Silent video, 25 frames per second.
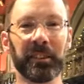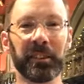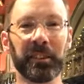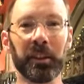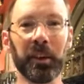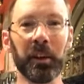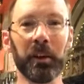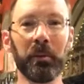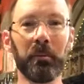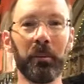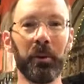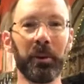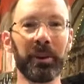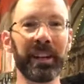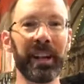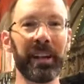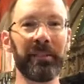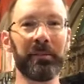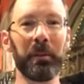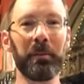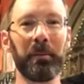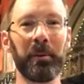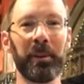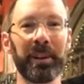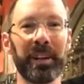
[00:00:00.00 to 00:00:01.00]
Good morning,
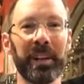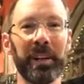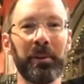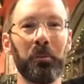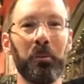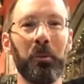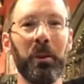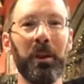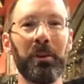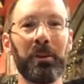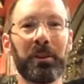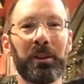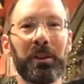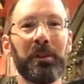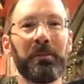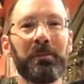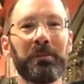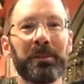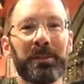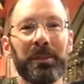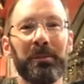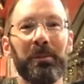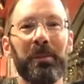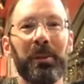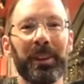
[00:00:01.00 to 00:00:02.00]
everybody. Welcome
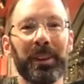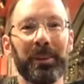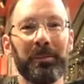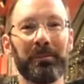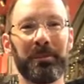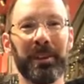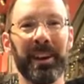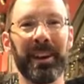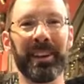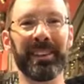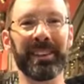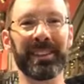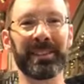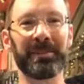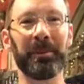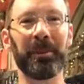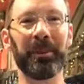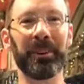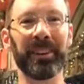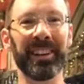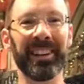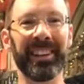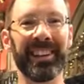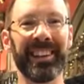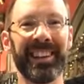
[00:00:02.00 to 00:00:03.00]
to morning prayer this
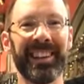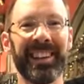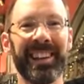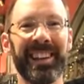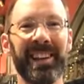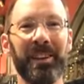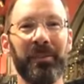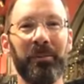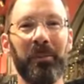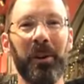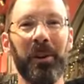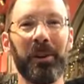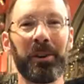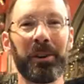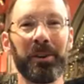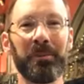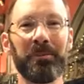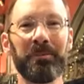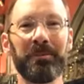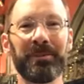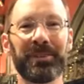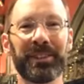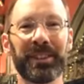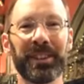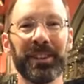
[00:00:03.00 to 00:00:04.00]
morning.
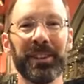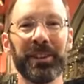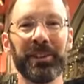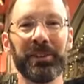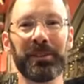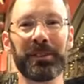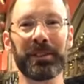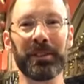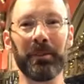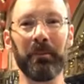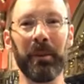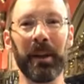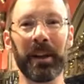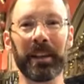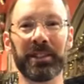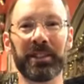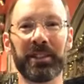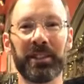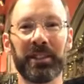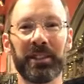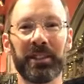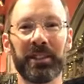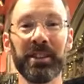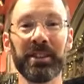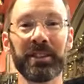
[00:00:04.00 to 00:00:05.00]
Welcome to St. Mag's
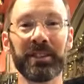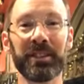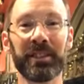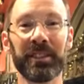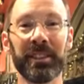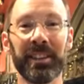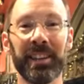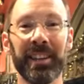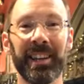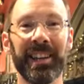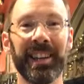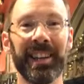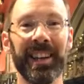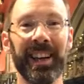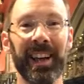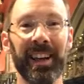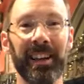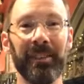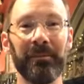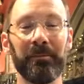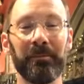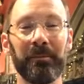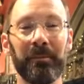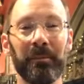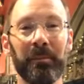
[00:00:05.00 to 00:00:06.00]
Church.
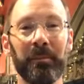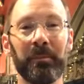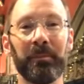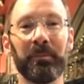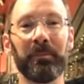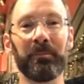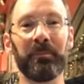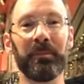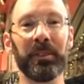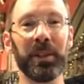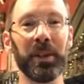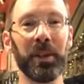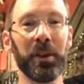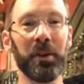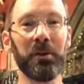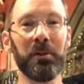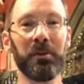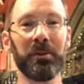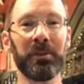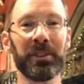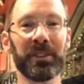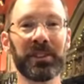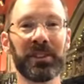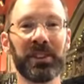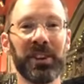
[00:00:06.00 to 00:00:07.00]

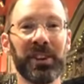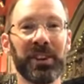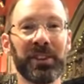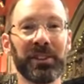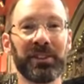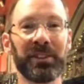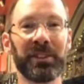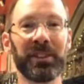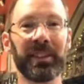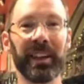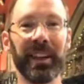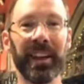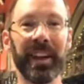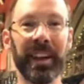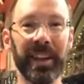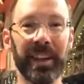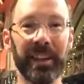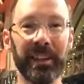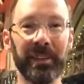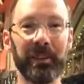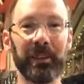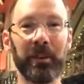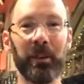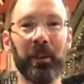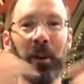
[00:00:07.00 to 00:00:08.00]
You, the church,
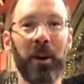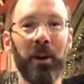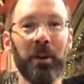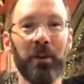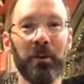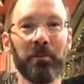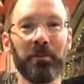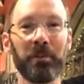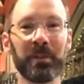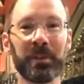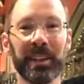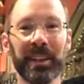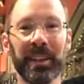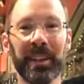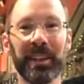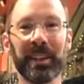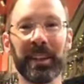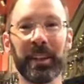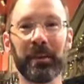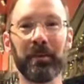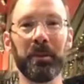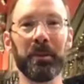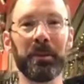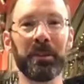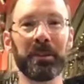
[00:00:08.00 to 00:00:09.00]
in your homes and in the
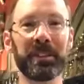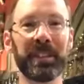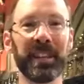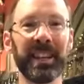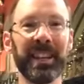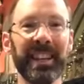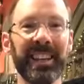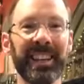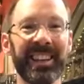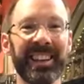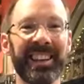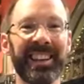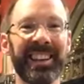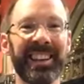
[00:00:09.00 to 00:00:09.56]
community.